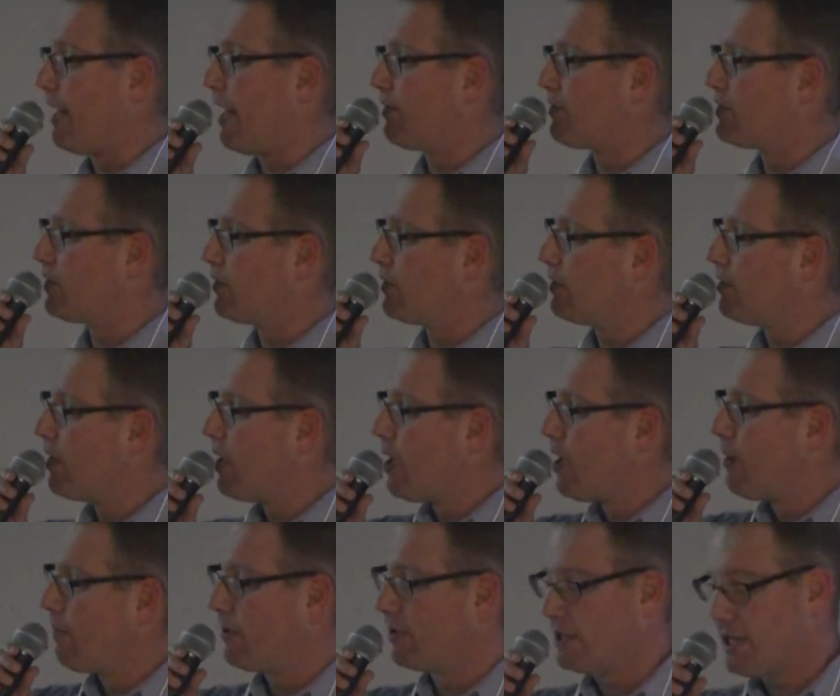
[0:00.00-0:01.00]
not certain,
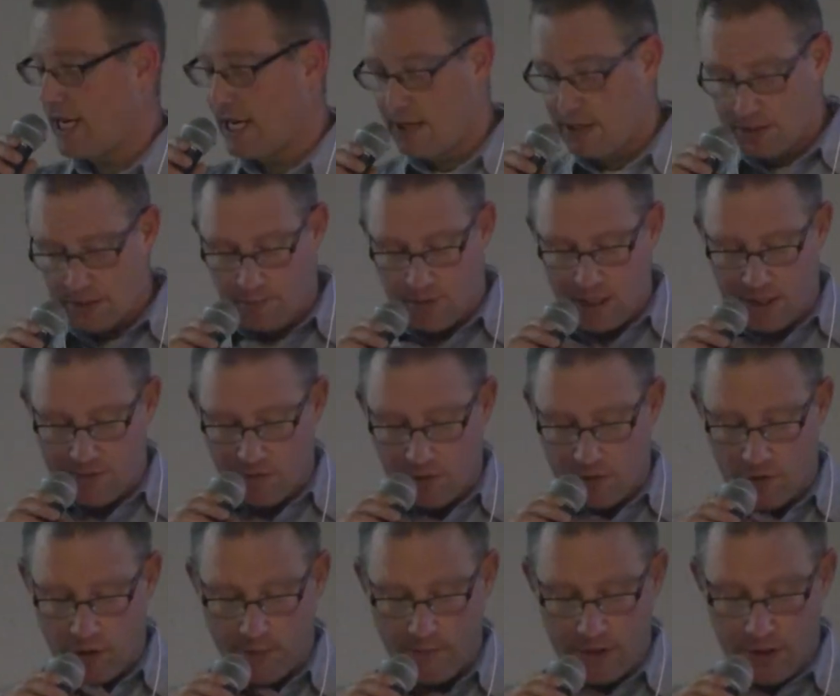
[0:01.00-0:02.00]
but that is a piece of
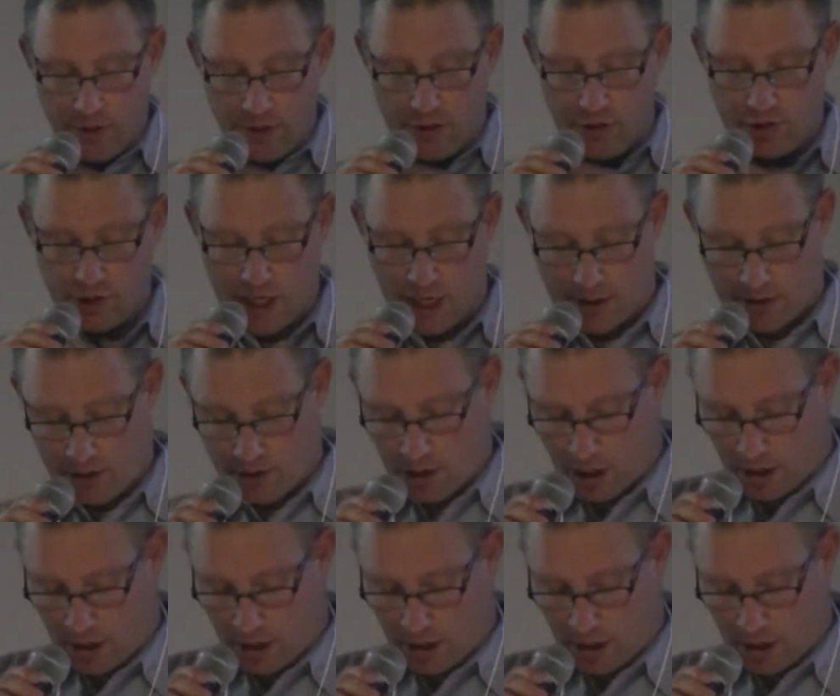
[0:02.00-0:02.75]
equipment that you can check the